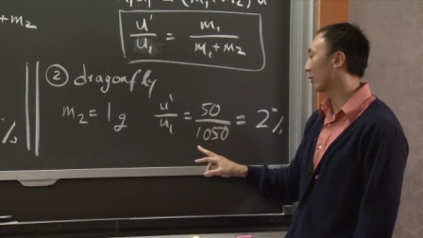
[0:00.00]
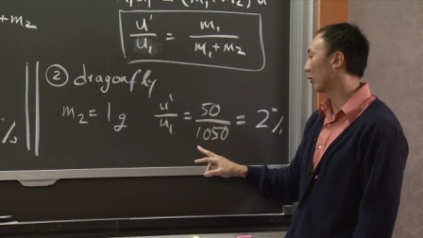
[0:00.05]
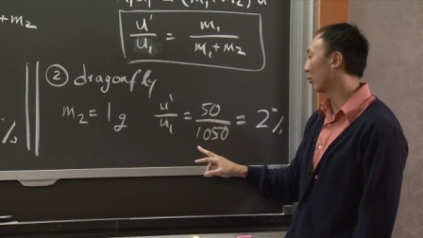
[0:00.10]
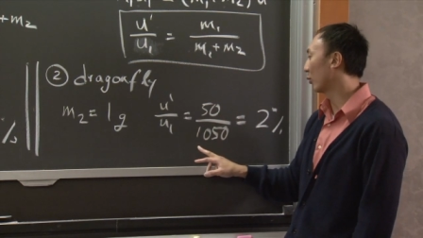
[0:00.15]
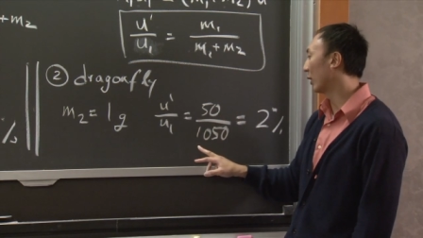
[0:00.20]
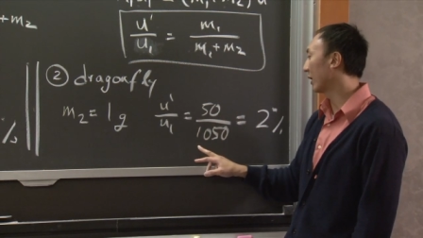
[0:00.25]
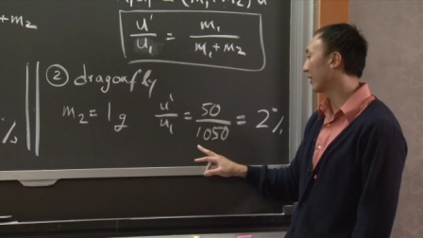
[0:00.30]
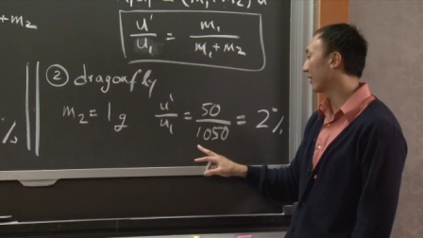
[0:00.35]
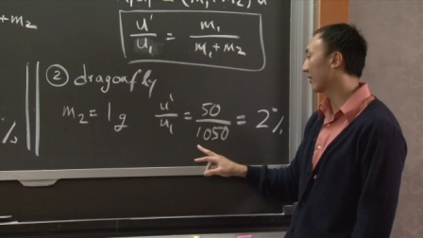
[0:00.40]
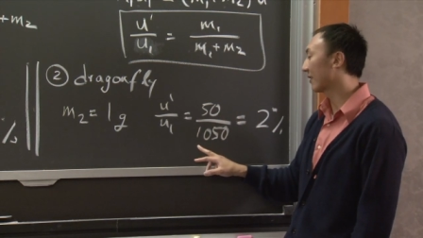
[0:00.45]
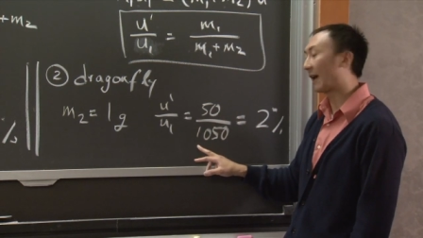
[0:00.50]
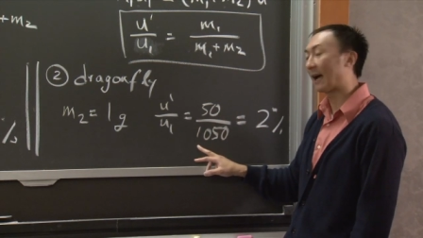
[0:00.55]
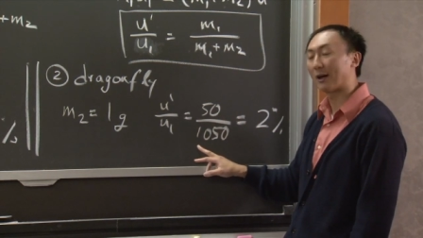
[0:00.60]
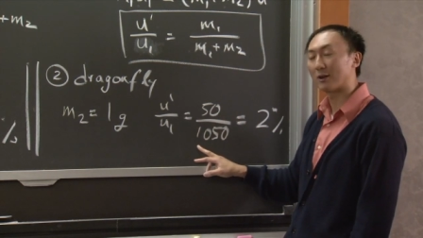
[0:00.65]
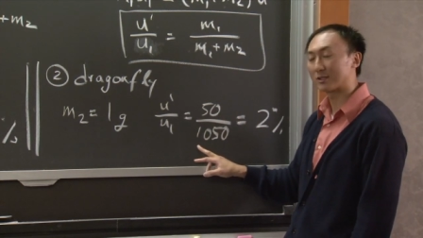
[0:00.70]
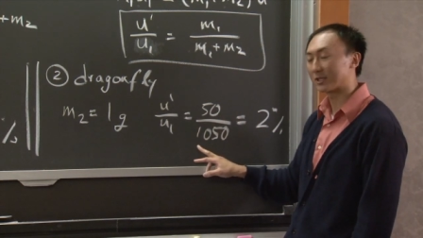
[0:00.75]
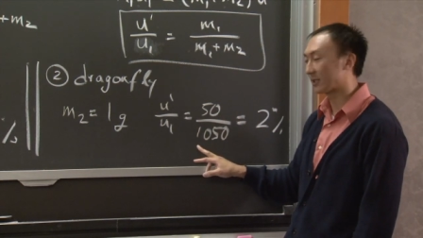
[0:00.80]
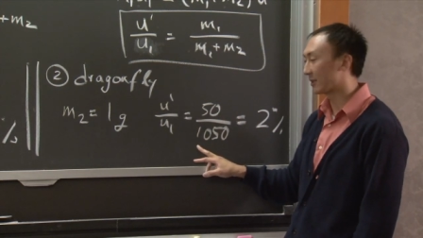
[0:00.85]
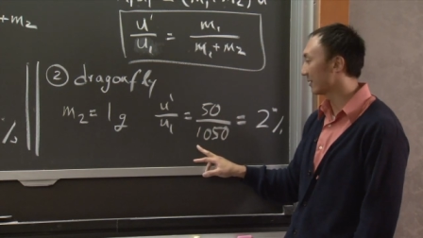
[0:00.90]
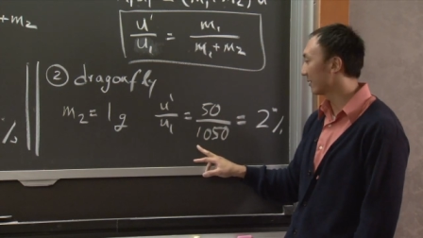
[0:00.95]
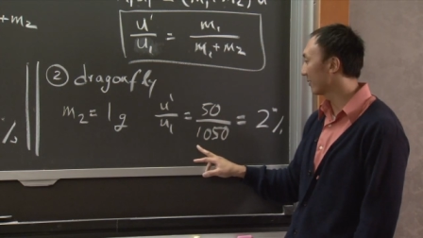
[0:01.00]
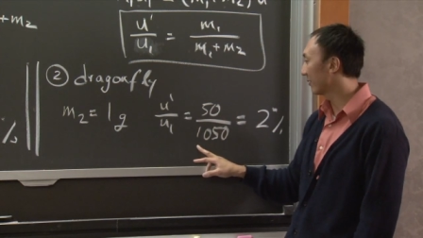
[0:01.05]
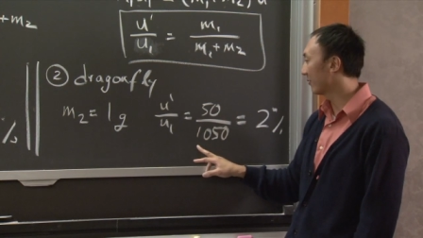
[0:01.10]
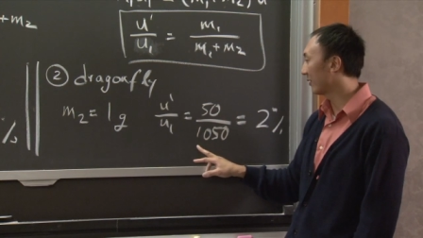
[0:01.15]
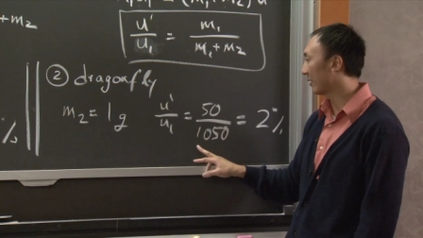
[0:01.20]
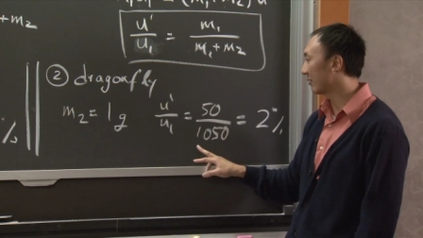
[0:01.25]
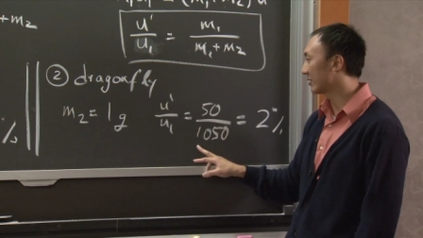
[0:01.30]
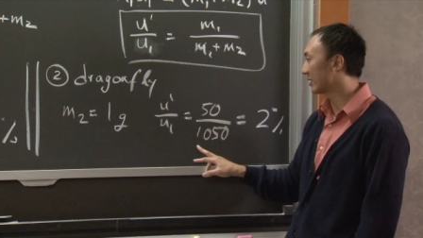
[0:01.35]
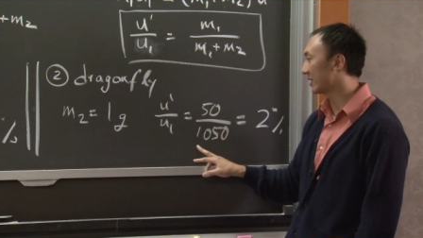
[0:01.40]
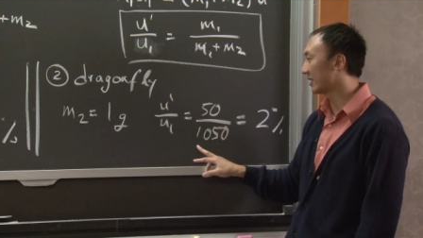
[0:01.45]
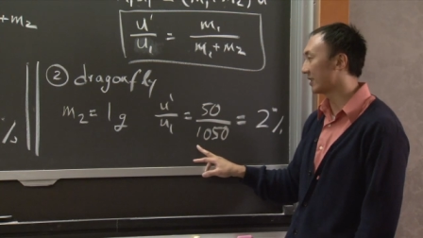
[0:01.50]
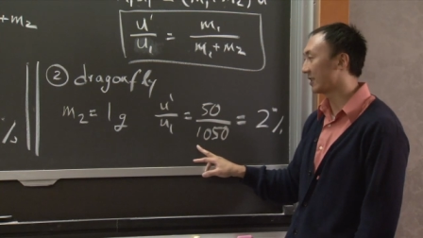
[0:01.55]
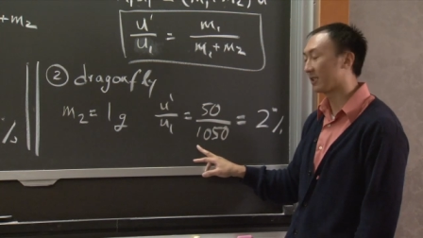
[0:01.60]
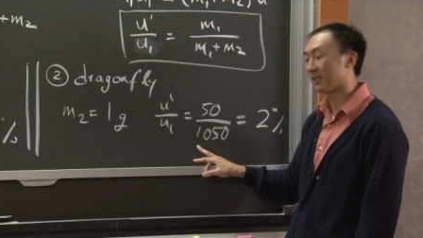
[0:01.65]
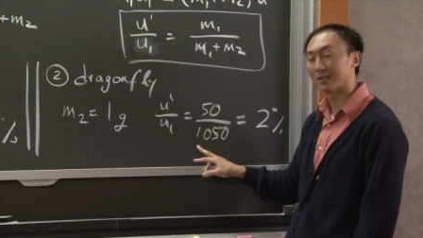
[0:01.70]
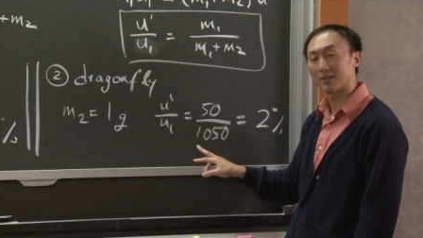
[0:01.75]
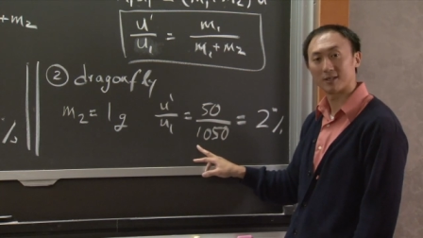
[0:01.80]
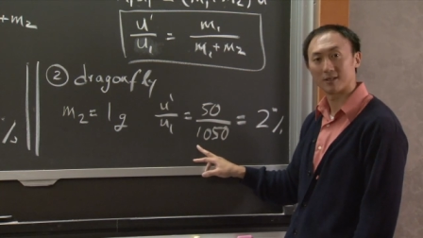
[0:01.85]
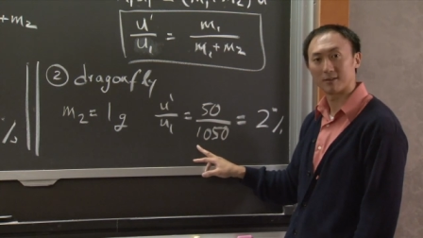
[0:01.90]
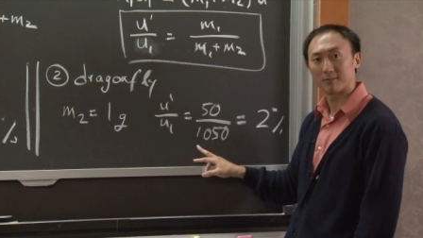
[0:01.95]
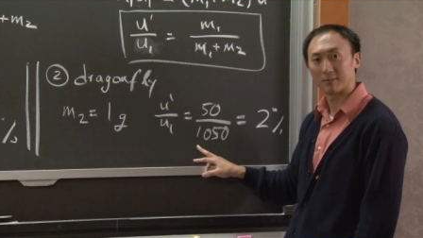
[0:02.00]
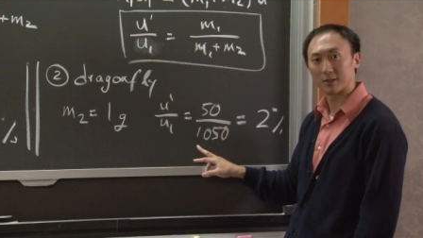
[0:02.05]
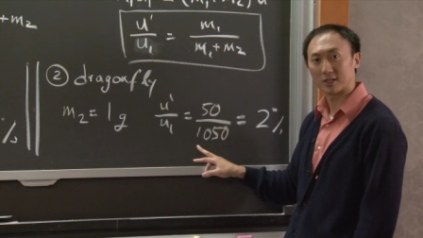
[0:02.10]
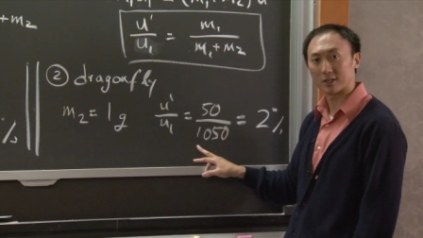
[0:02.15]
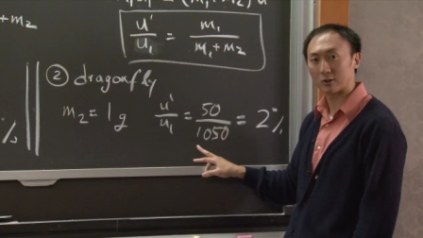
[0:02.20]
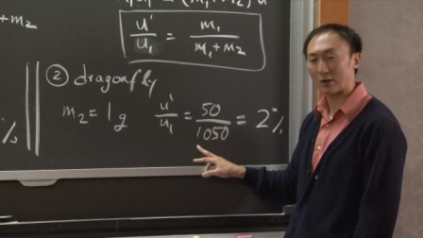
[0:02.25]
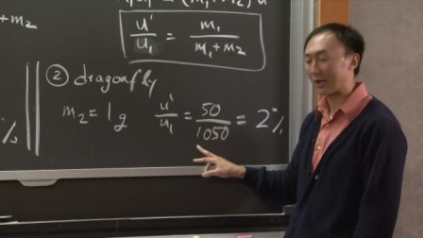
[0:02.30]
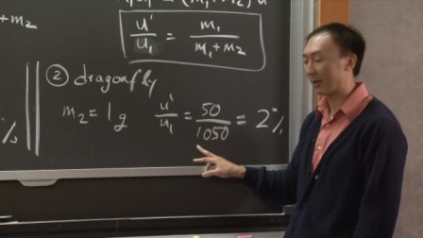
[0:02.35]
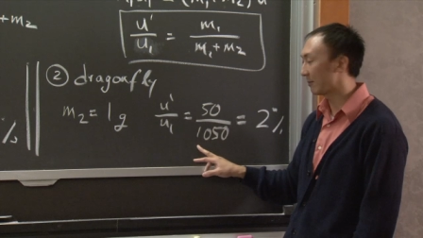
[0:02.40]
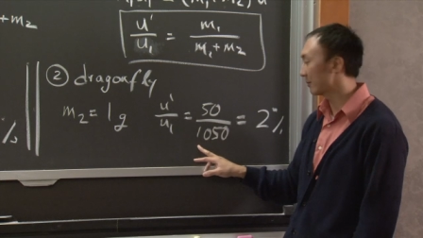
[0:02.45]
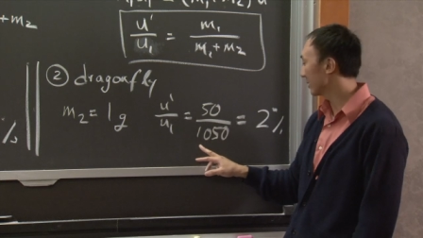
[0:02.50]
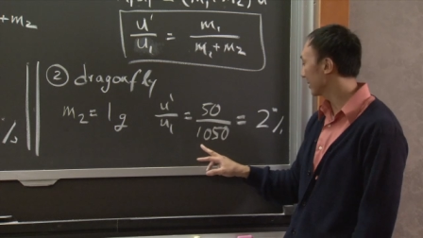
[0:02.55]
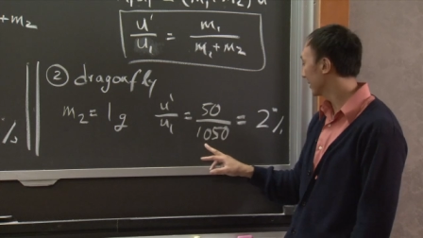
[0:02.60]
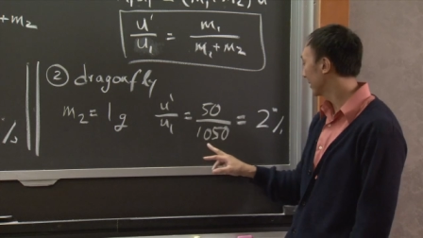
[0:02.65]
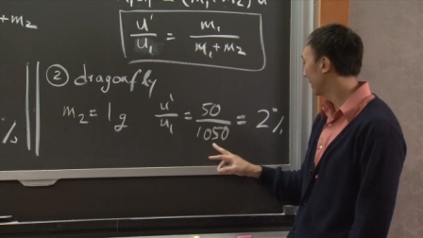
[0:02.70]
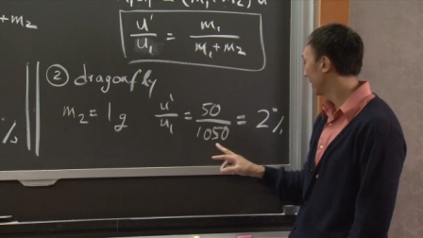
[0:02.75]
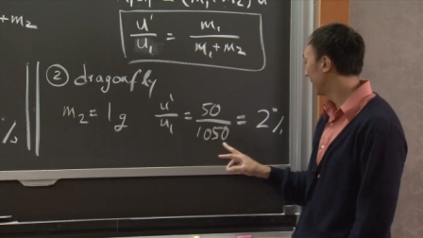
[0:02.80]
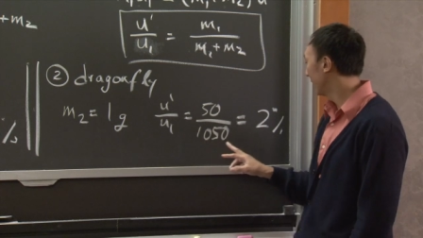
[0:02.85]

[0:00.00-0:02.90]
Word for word: 1,050 milligrams